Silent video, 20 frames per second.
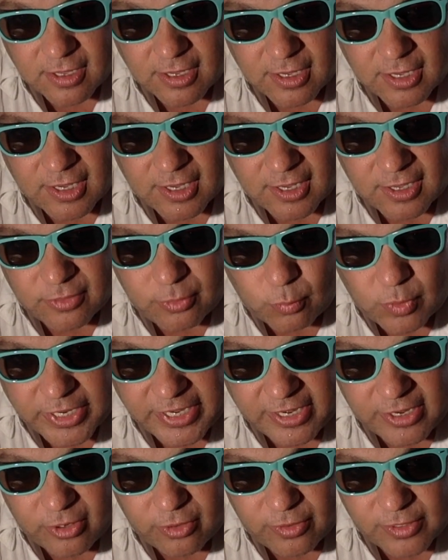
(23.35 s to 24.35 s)
The one
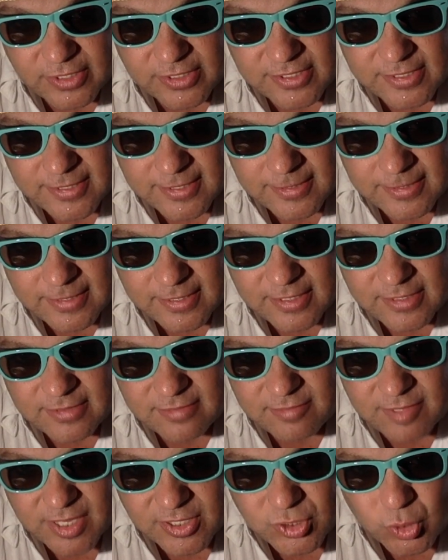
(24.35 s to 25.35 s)
here it's
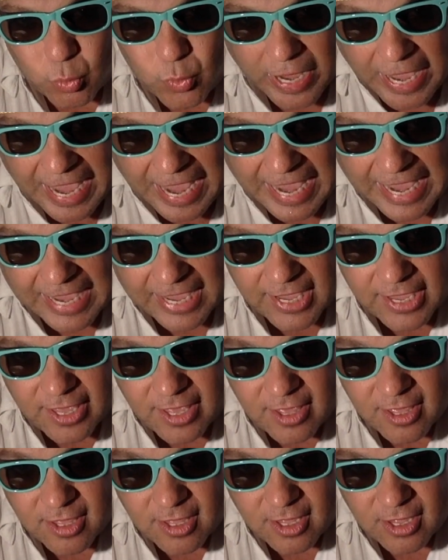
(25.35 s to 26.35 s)
okay,
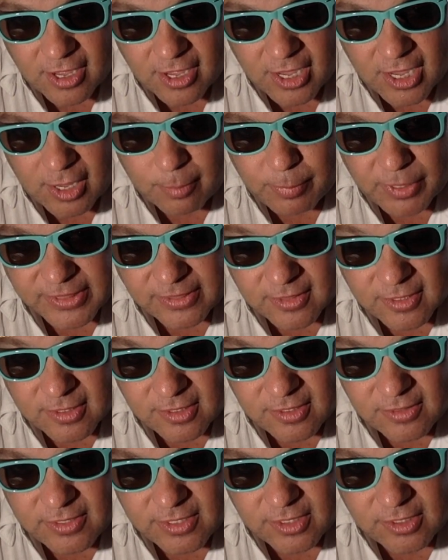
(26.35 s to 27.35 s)
but
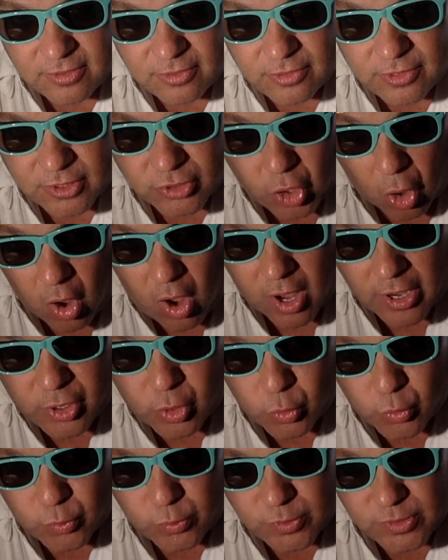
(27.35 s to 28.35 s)
the
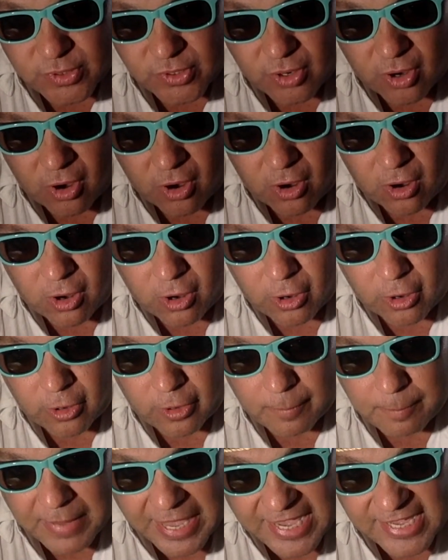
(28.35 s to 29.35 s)
tacos are
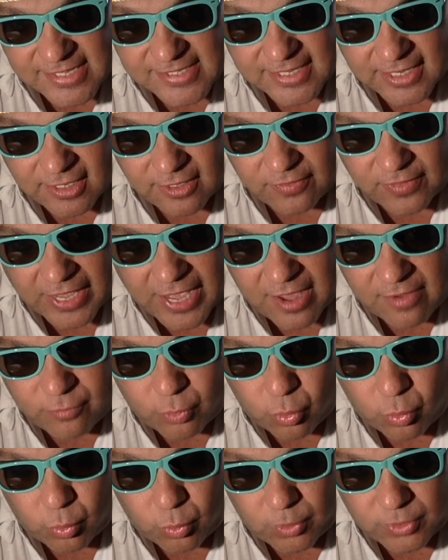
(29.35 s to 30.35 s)
amazing, and they have a
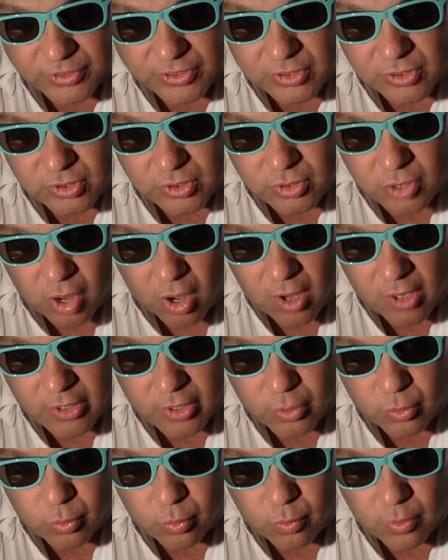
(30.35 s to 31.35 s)
whole
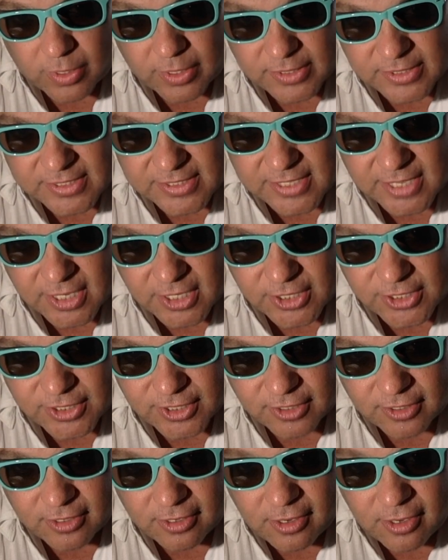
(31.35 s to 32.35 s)
taco
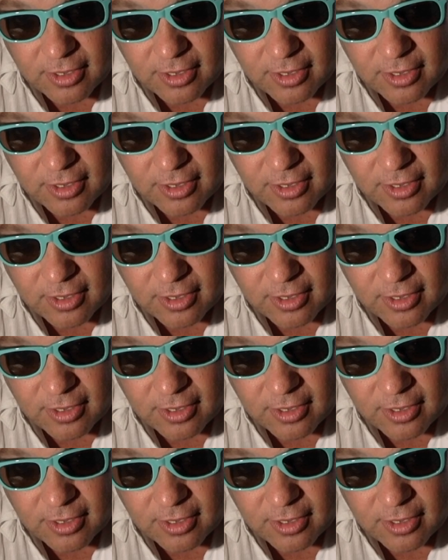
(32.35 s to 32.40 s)
station.